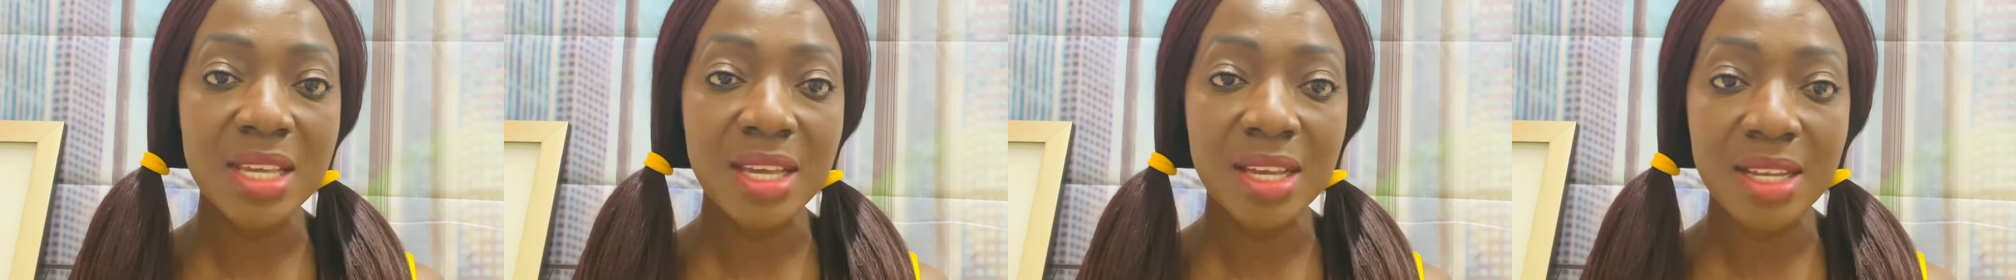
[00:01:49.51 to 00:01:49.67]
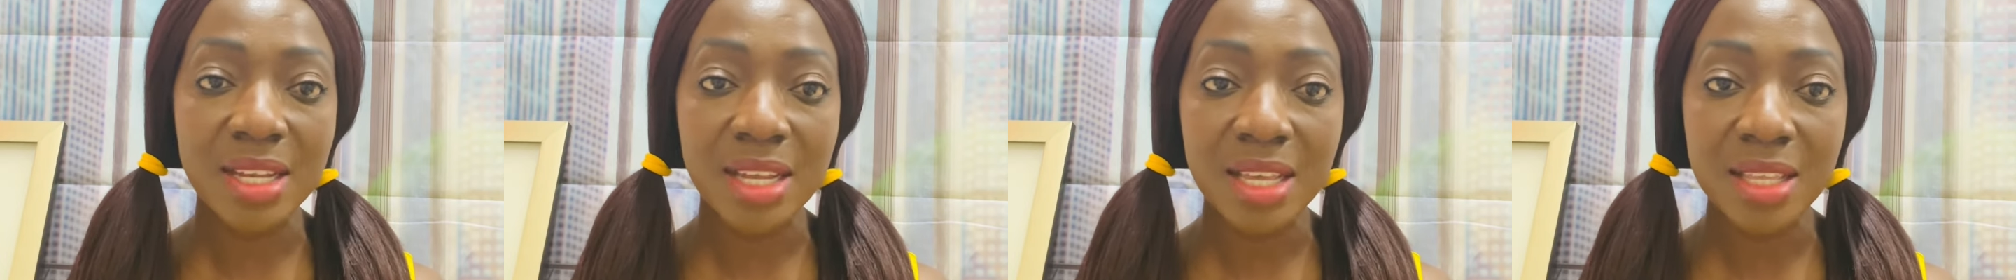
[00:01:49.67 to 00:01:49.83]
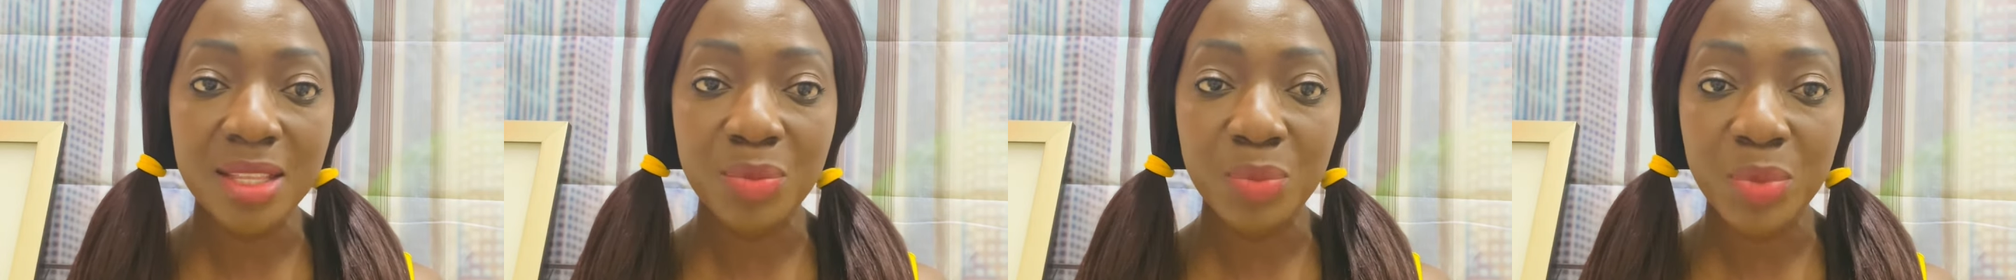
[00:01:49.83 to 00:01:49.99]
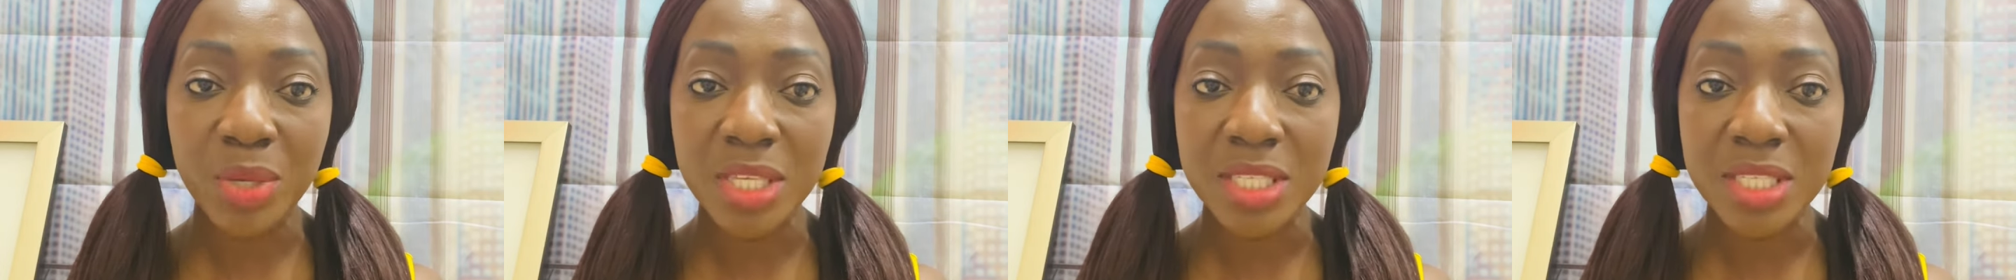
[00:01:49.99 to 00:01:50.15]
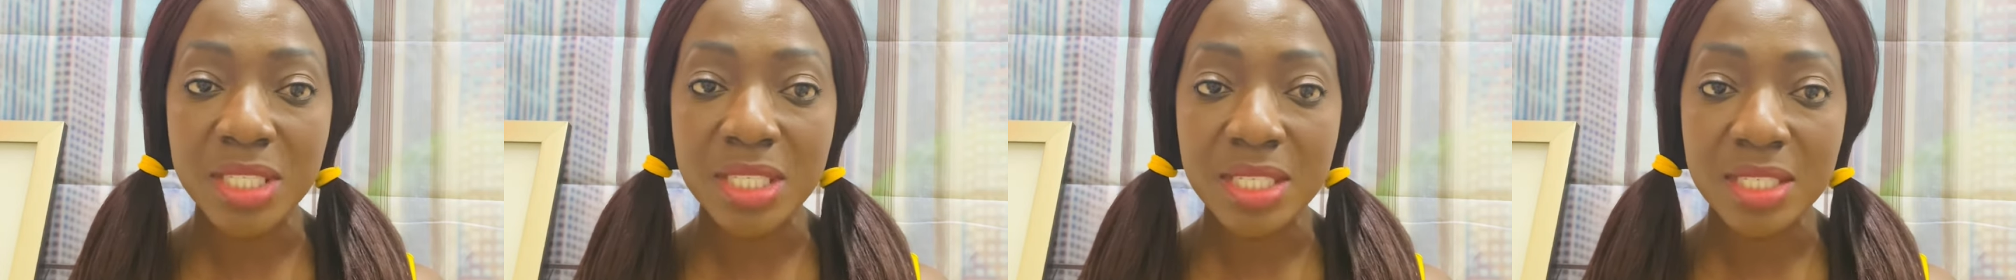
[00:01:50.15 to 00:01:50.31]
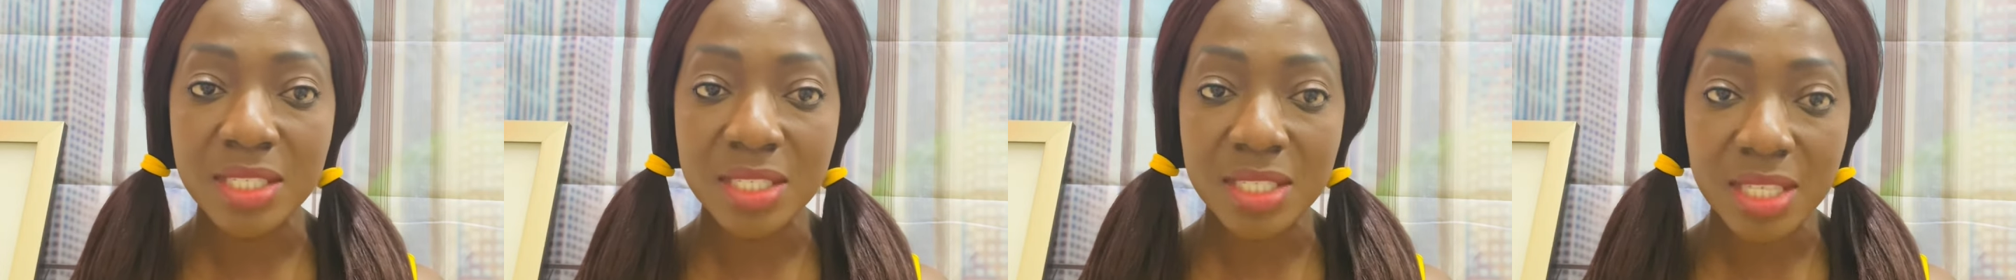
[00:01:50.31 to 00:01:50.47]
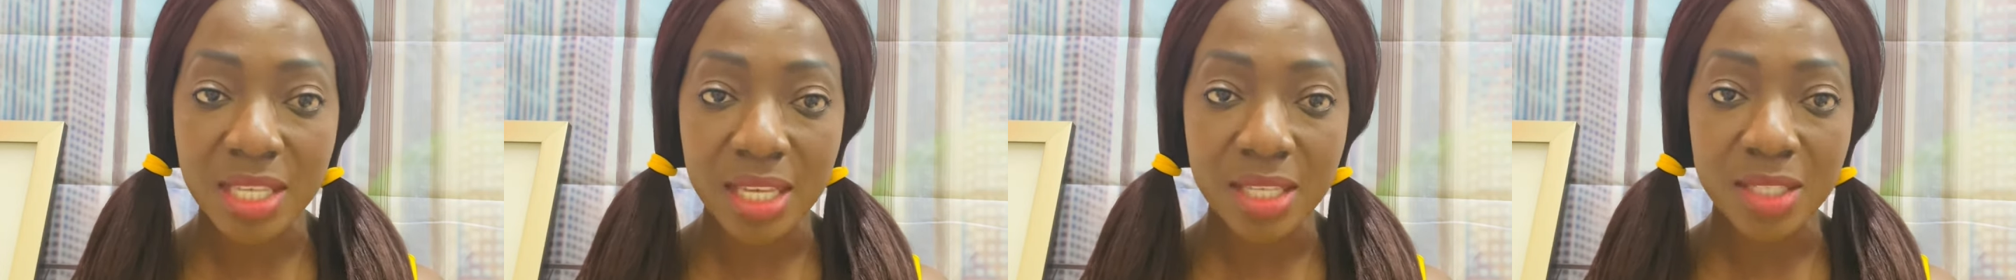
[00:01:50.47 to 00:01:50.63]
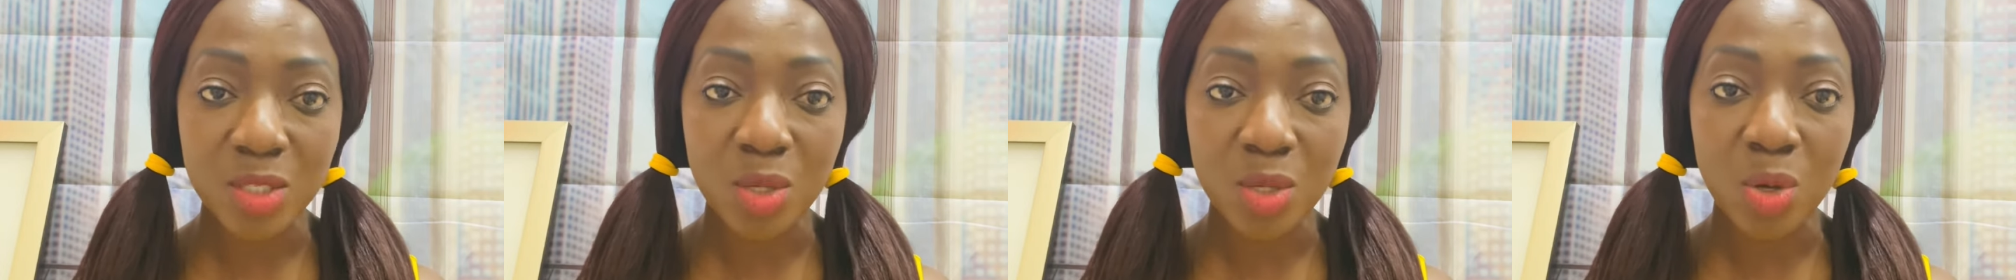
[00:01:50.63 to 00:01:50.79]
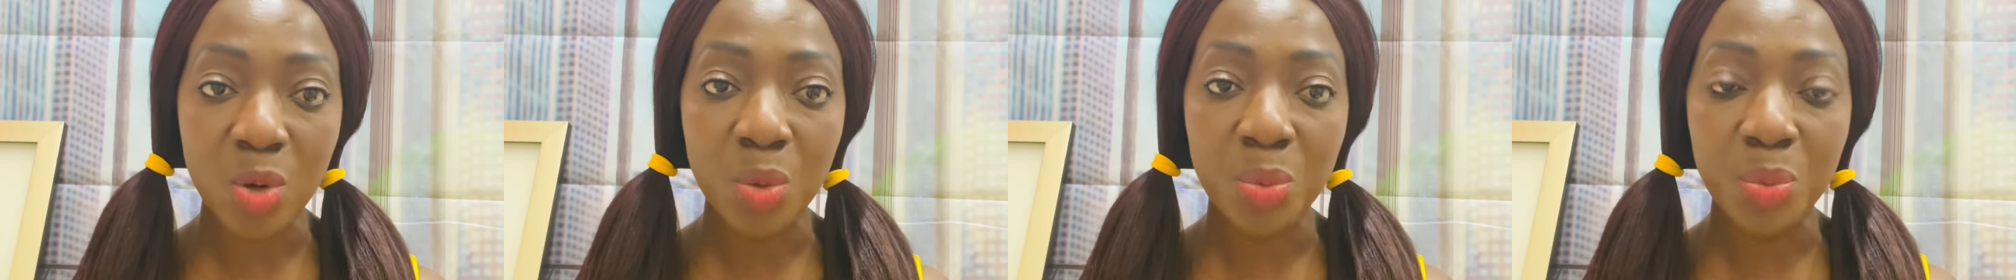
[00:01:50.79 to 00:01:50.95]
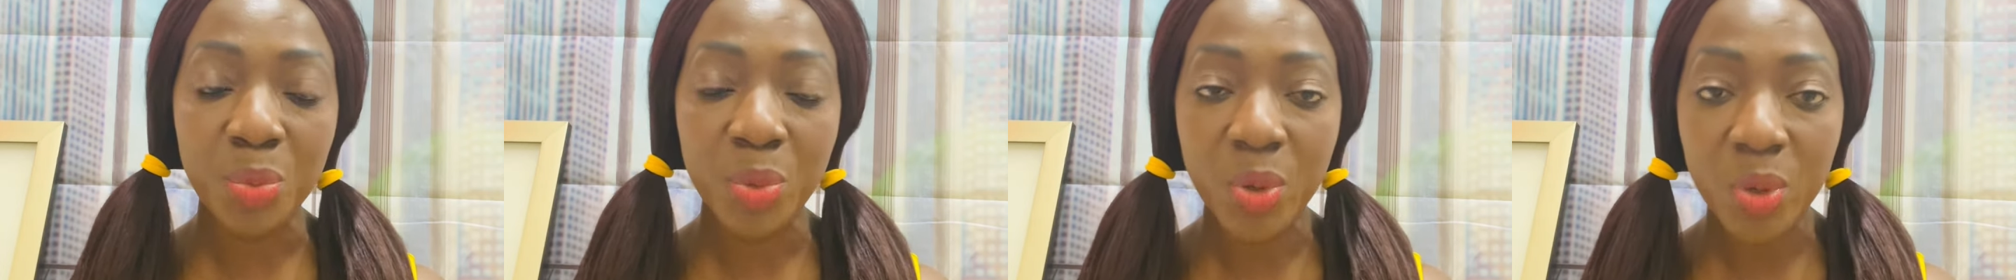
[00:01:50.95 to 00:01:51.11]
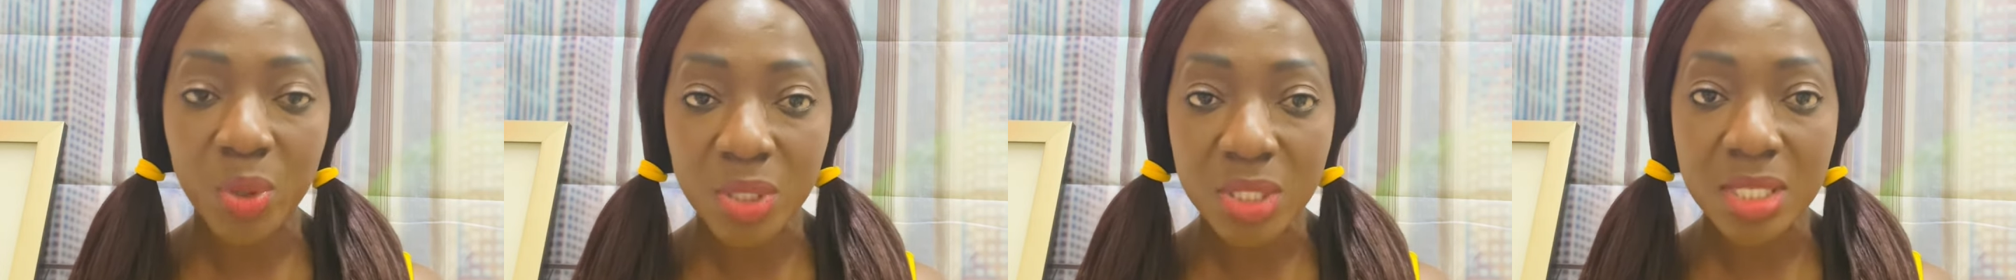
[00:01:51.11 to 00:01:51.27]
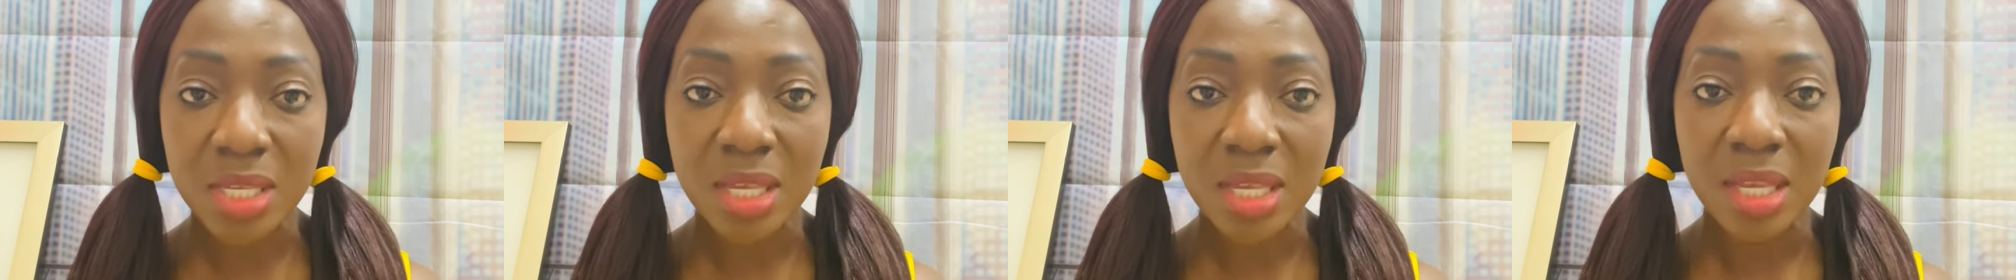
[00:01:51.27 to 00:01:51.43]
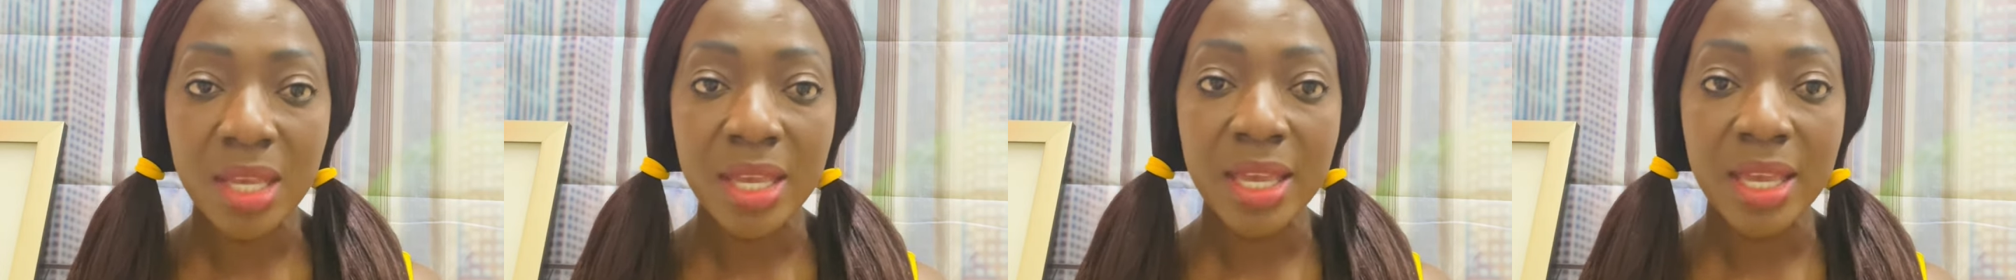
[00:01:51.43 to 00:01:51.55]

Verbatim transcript: another person's debt or put